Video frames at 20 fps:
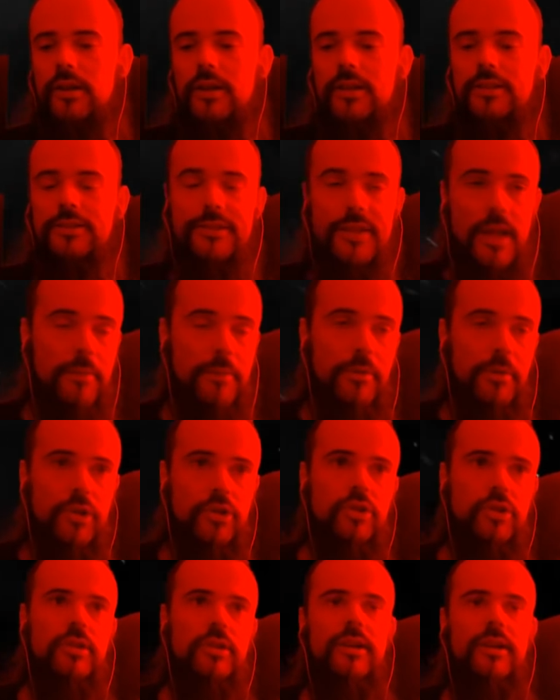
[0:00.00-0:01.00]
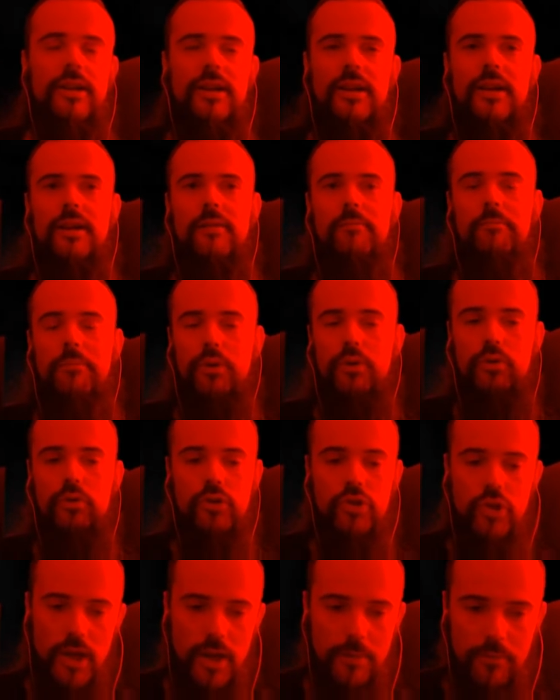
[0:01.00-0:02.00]
damage blue
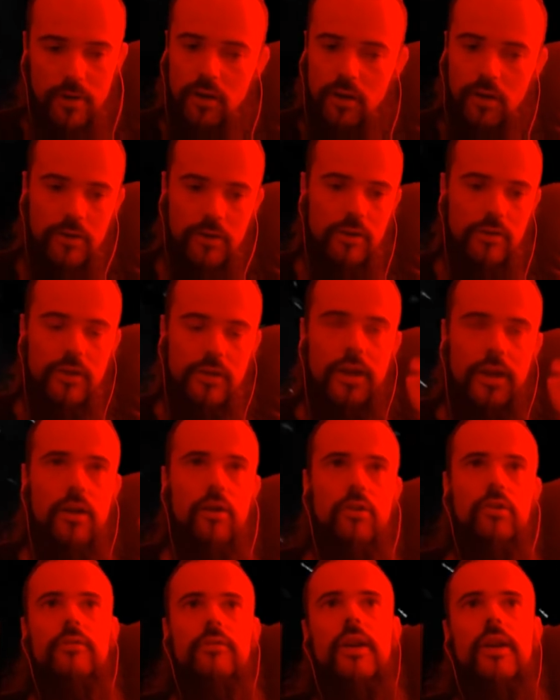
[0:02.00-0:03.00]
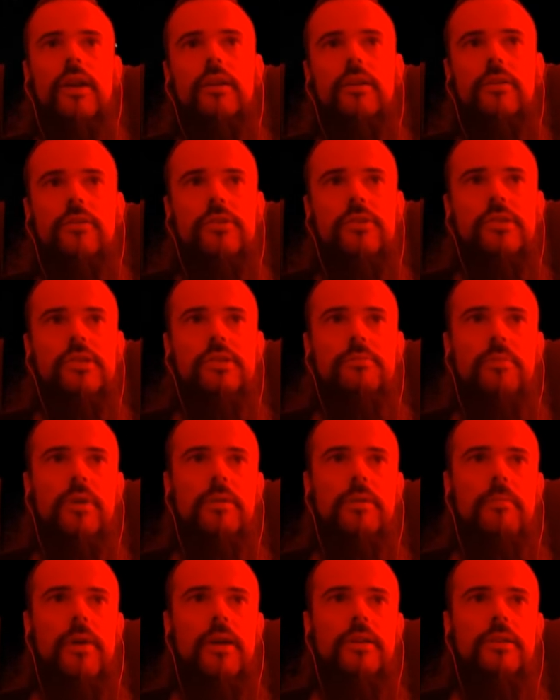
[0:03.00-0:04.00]
gem on the Herald of Agony. This is
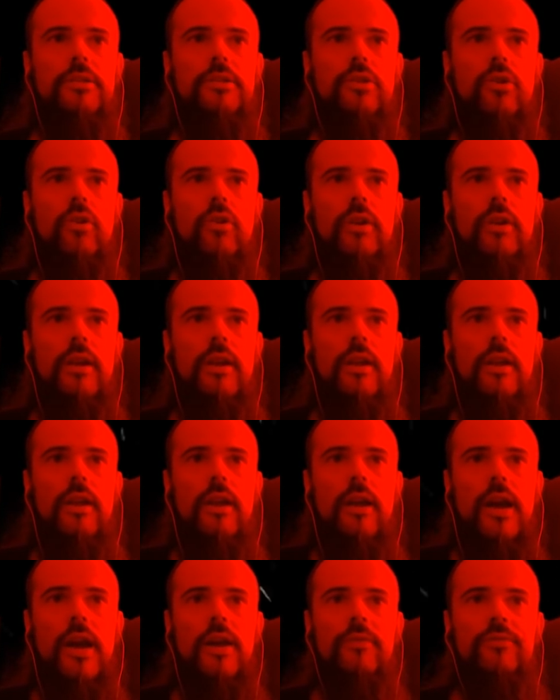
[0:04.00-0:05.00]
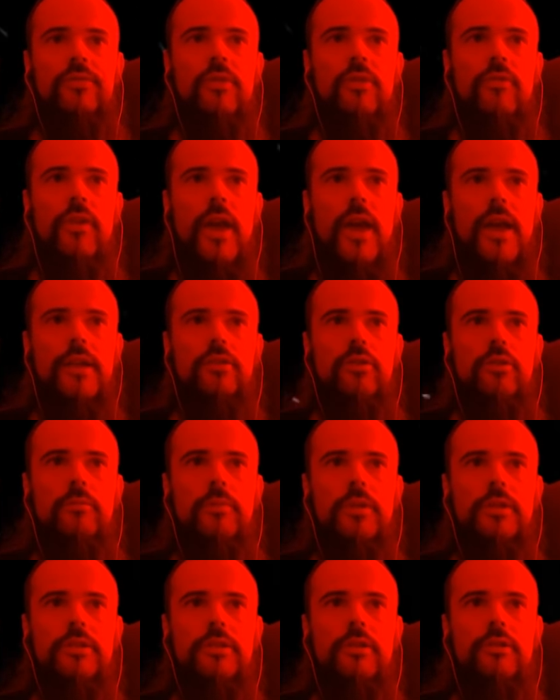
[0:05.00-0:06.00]
pretty mandatory. After that, you
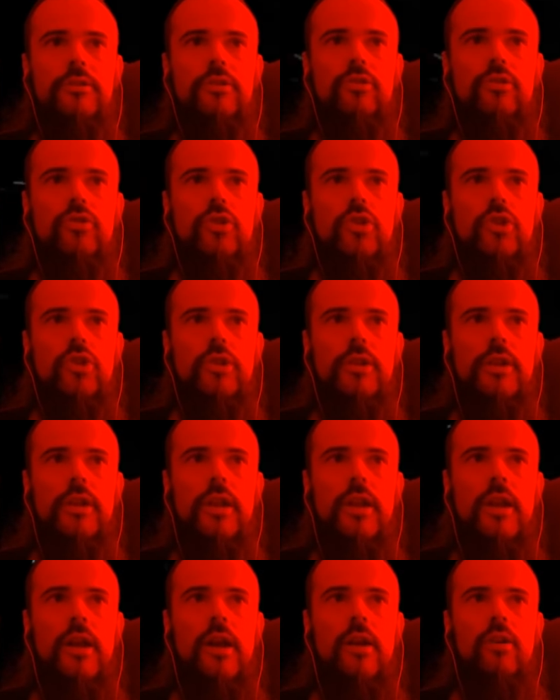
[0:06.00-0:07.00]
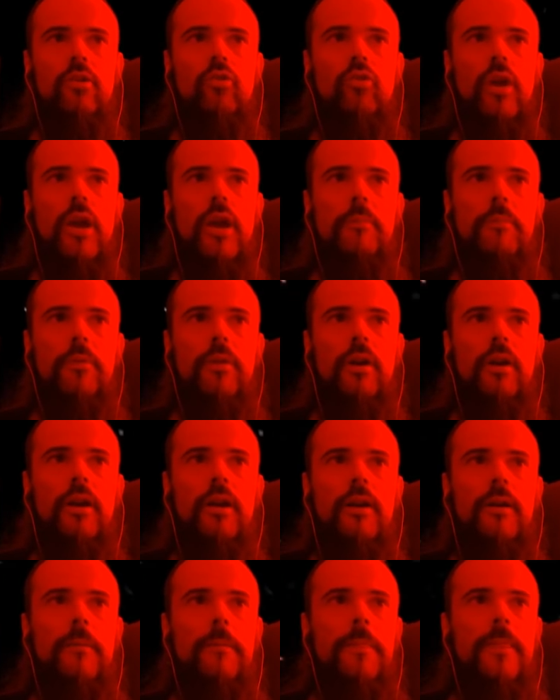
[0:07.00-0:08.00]
mostly transition here, grab
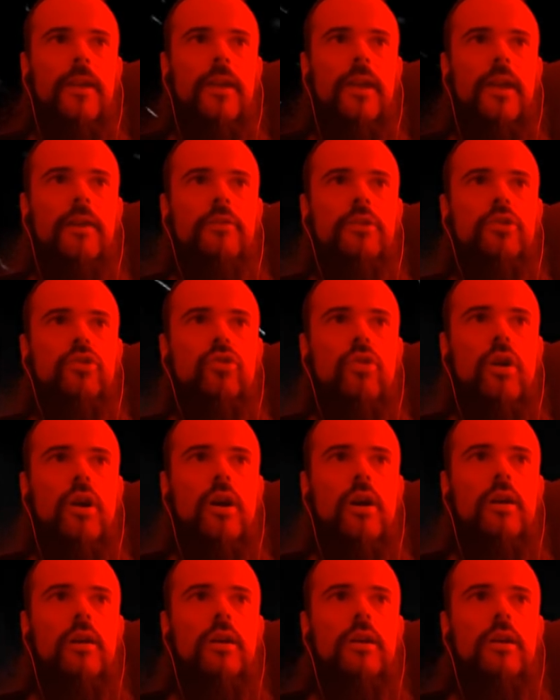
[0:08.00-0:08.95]
heavy draw,